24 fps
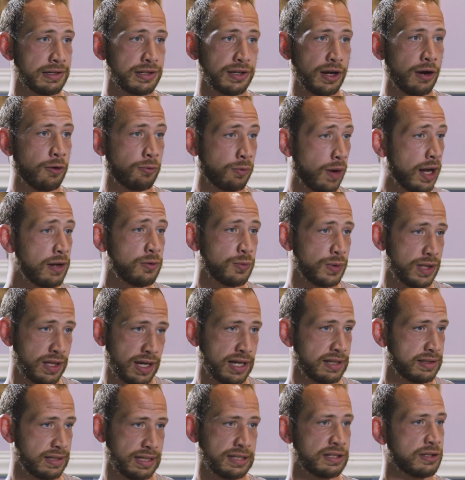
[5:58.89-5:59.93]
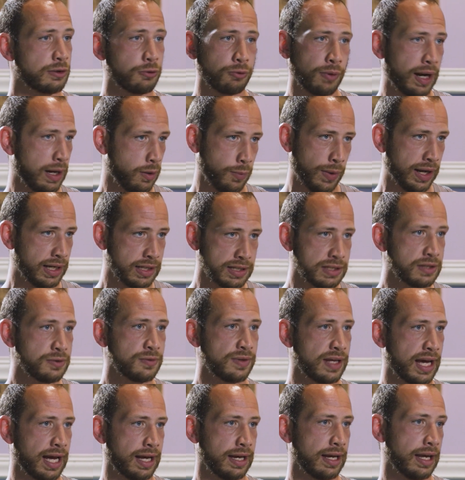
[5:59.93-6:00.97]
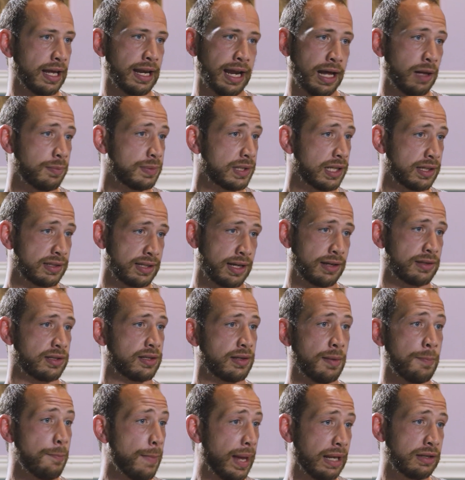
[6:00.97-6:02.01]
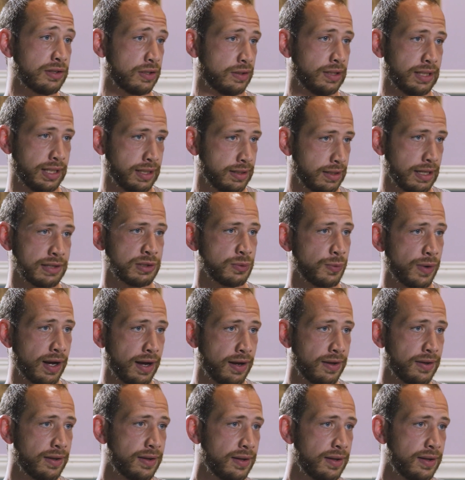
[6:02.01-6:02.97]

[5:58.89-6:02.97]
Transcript: And a run with us is a great way to do that. It helps exhaust them mentally as